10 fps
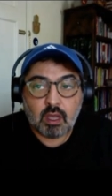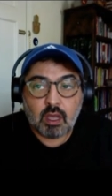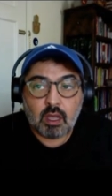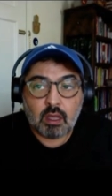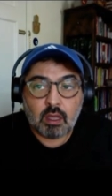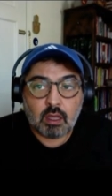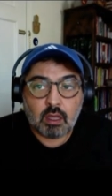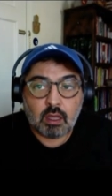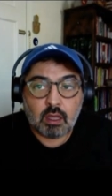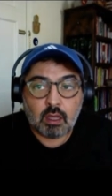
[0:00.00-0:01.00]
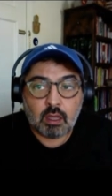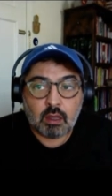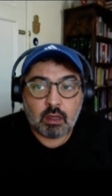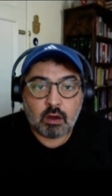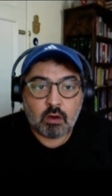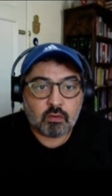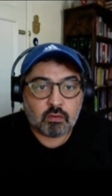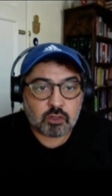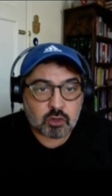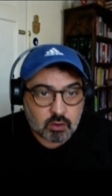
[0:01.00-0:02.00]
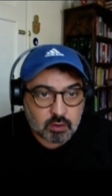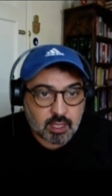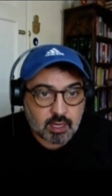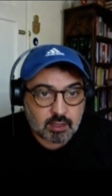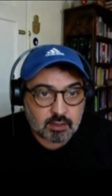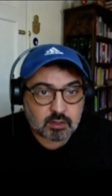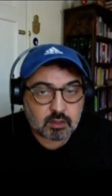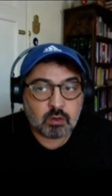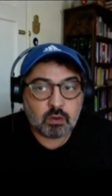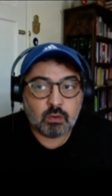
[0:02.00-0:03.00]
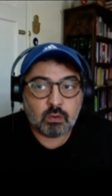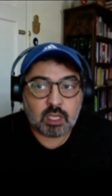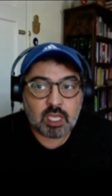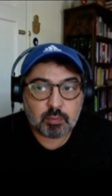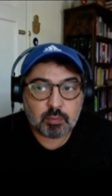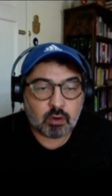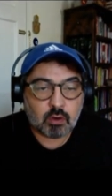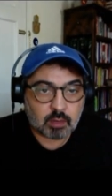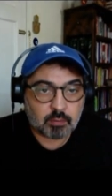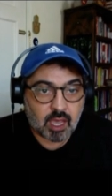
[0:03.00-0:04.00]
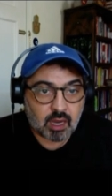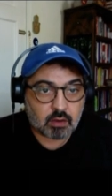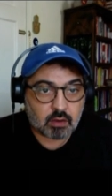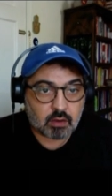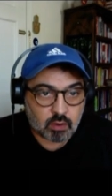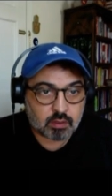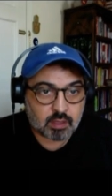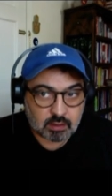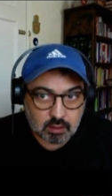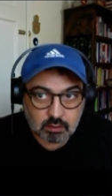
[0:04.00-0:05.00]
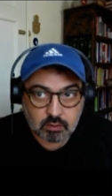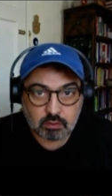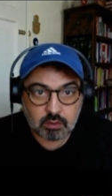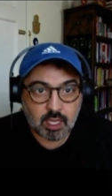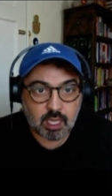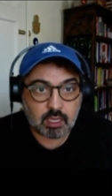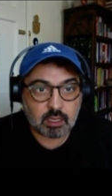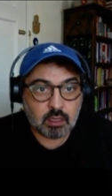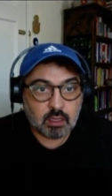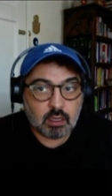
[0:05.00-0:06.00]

uh, of journalists who keep going back and forth until today